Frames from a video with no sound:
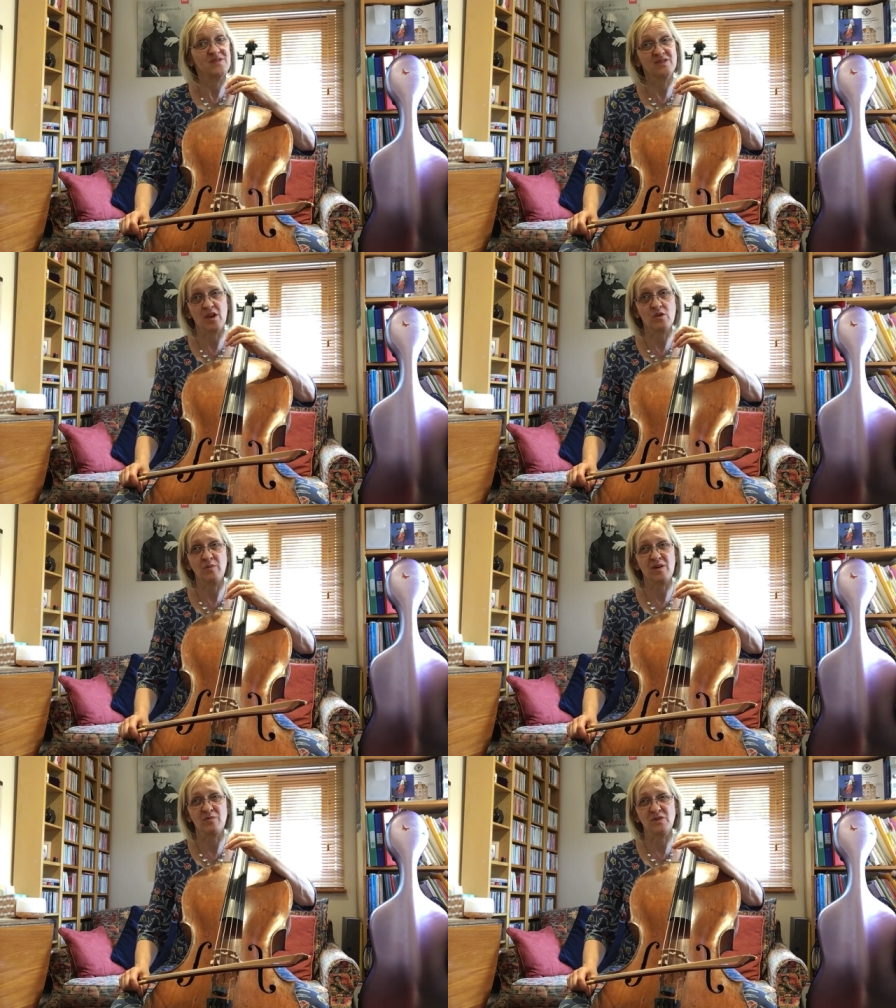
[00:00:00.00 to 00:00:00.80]
Don't
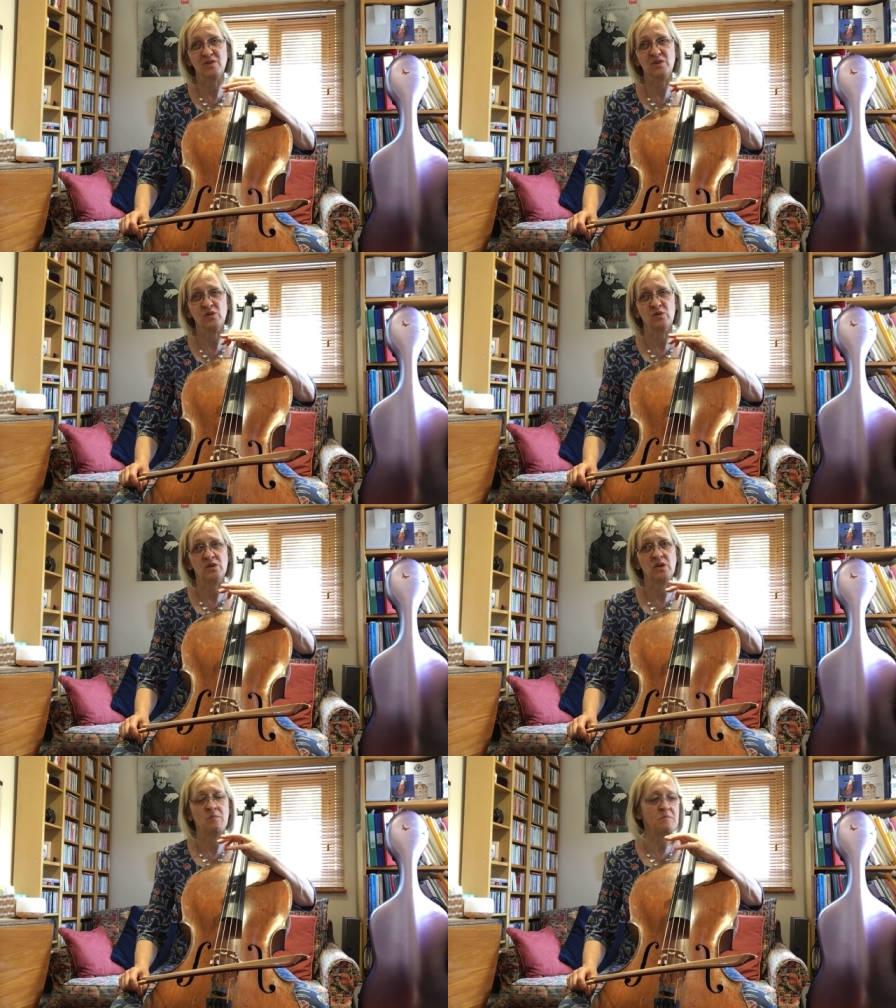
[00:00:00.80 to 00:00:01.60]
be unmusical, you
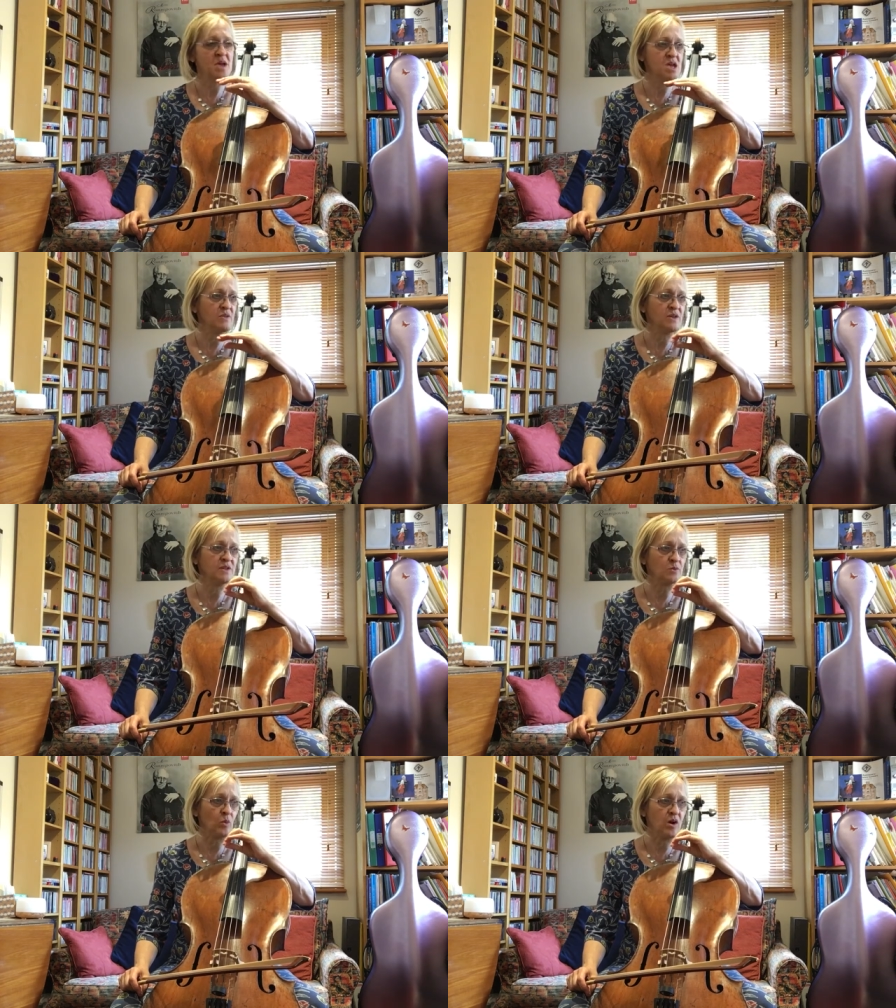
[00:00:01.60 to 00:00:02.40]
know, make
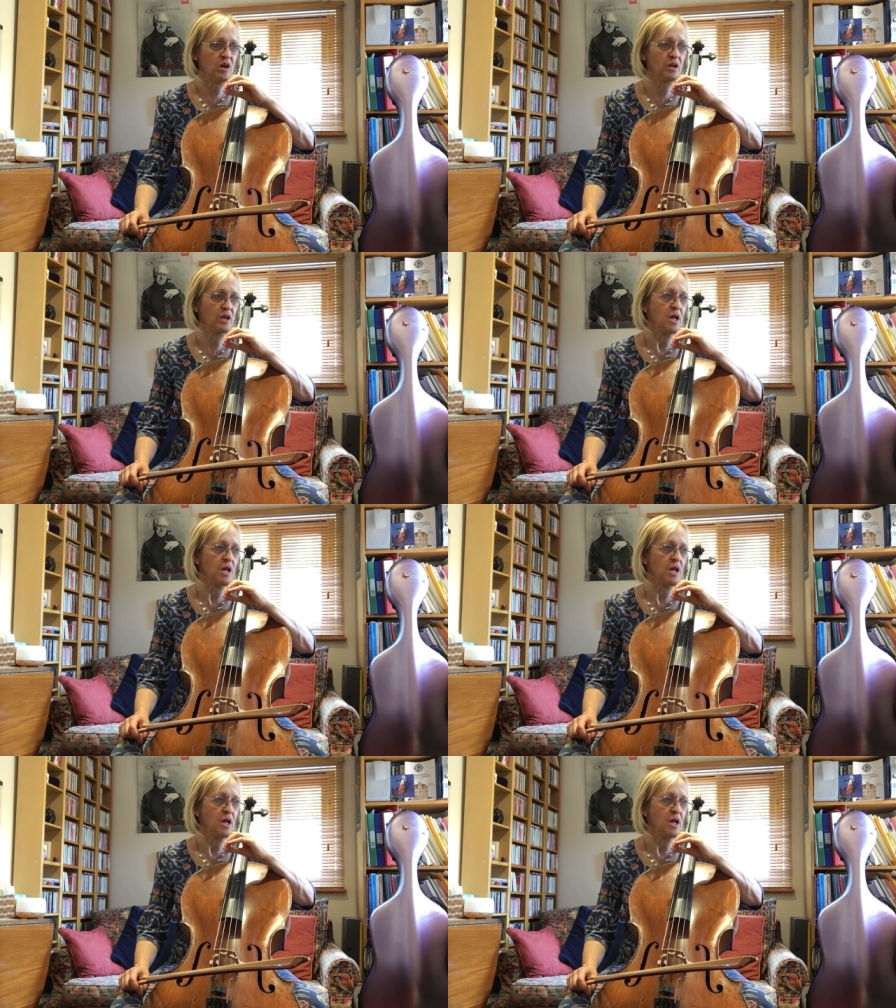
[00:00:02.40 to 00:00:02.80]
this work.